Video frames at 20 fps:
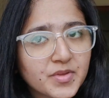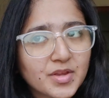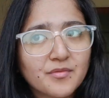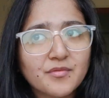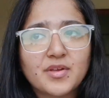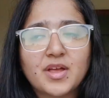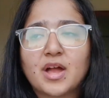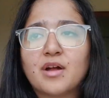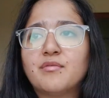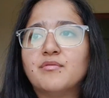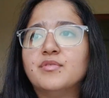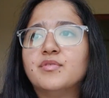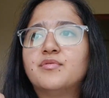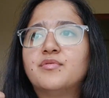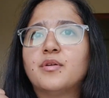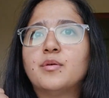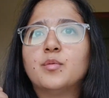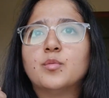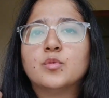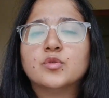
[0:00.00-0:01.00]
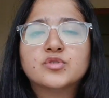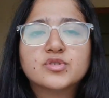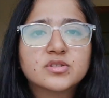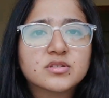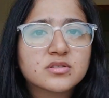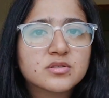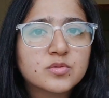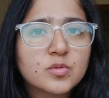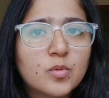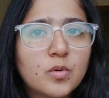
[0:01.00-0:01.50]
we have different
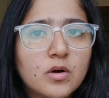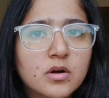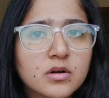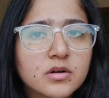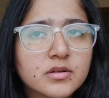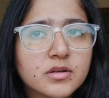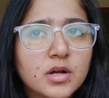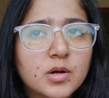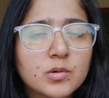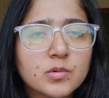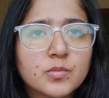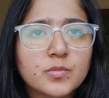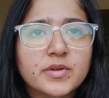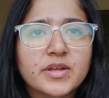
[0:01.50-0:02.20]
widgets to work around,